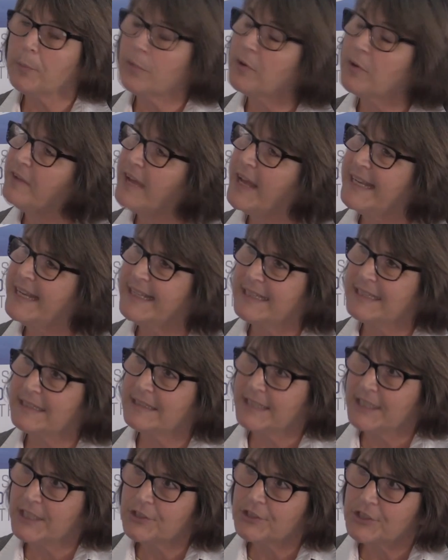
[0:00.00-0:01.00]
providing the
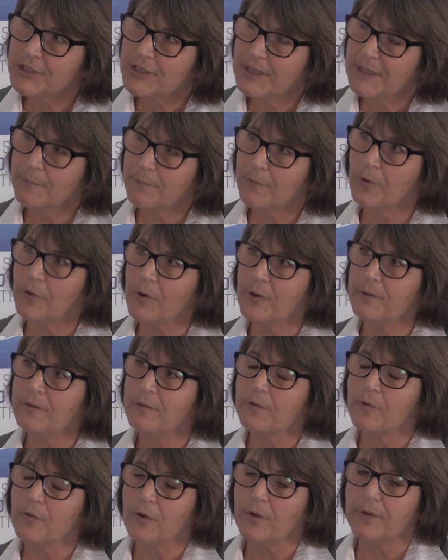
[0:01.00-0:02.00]
leadership
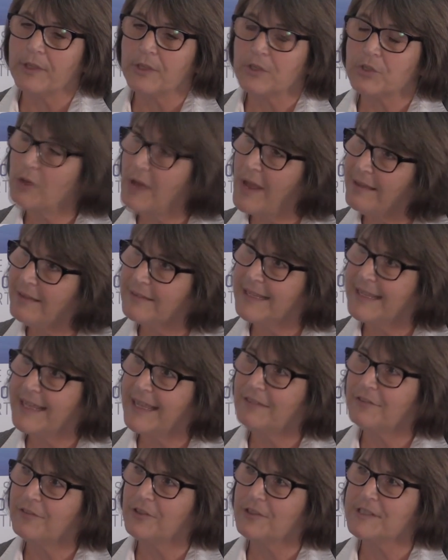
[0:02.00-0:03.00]
for the trial
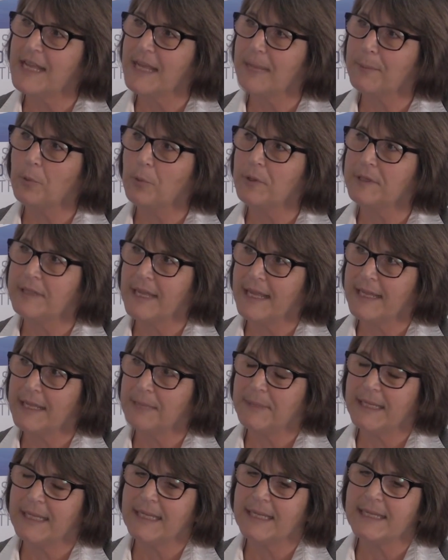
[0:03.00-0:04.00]
net for type 1
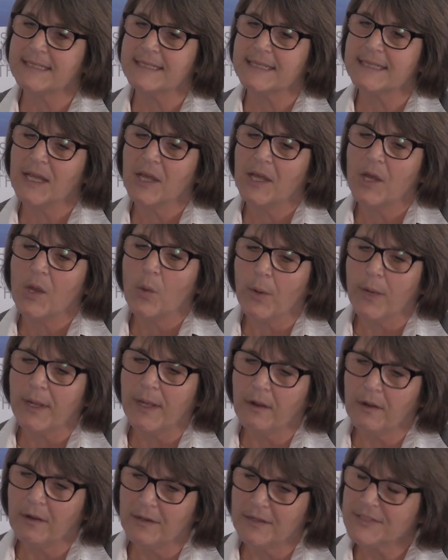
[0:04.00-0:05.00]
diabetes. We
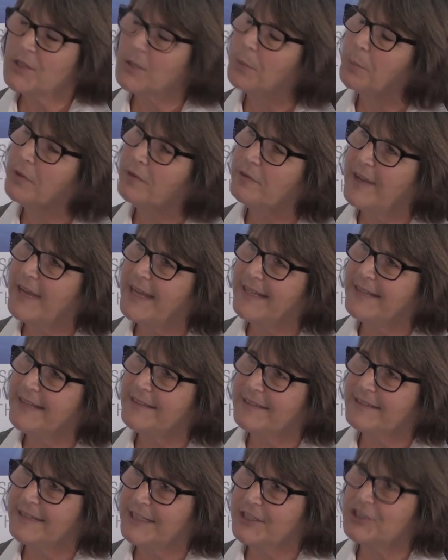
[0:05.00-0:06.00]
are also providing
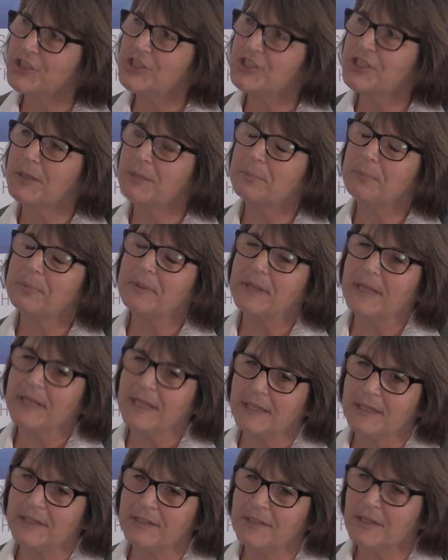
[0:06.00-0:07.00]
the leadership
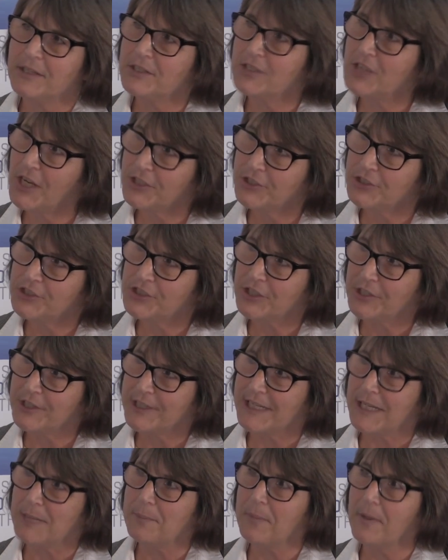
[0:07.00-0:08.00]
in Dr. Jerry
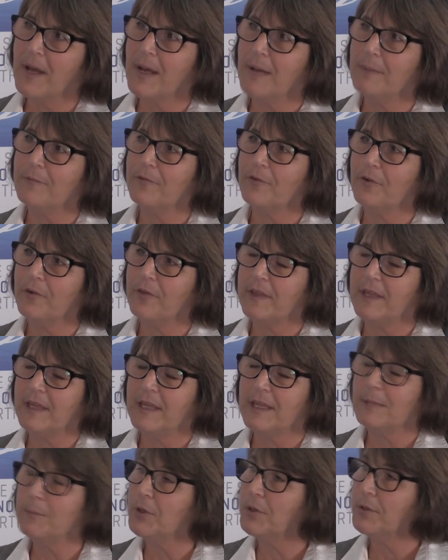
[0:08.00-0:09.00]
Nipom for
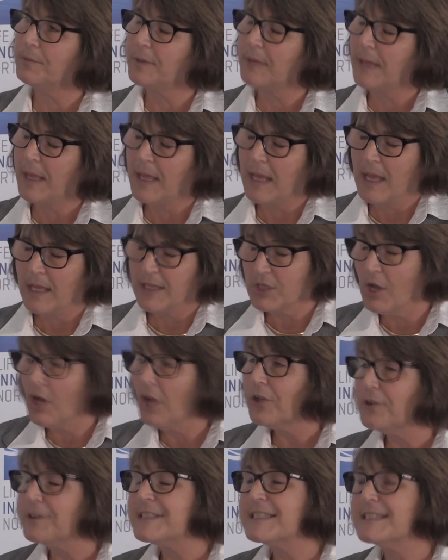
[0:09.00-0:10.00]
the Immune
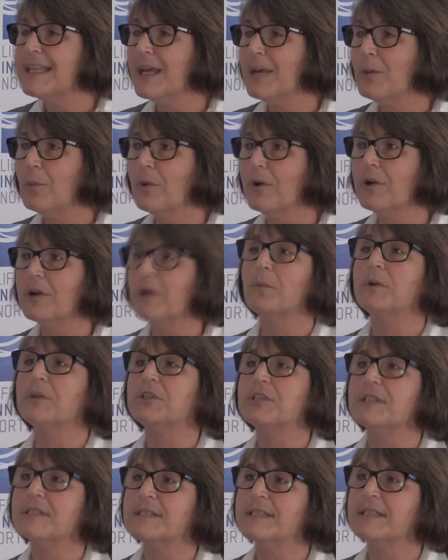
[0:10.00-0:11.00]
Tolerance Network,
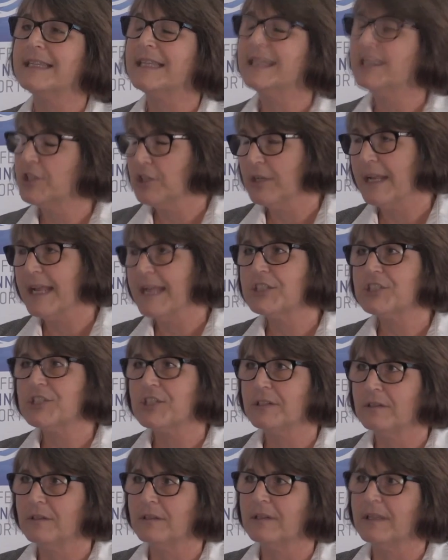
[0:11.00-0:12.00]
which is an
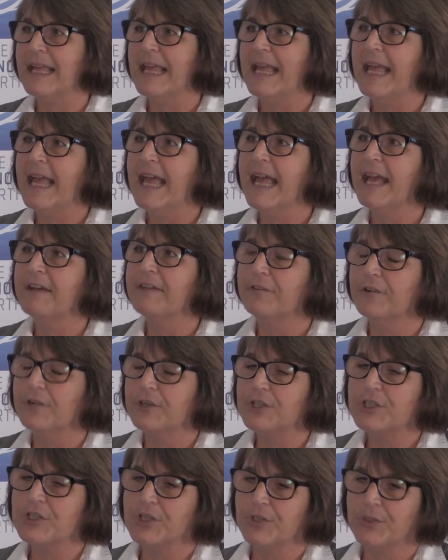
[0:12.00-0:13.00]
international
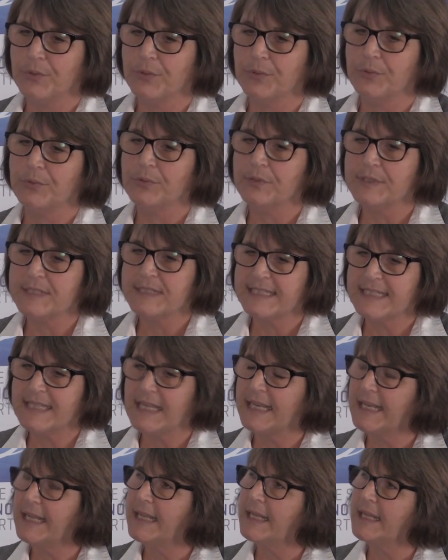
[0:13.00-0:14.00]
effort to
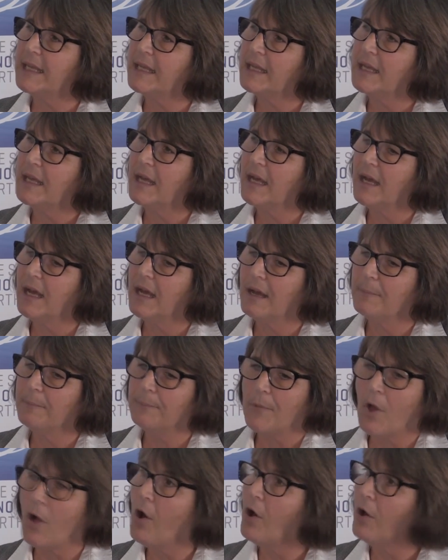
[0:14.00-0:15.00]
study
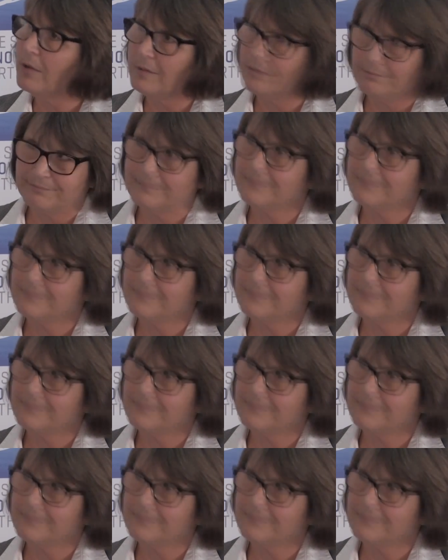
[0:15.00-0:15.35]
all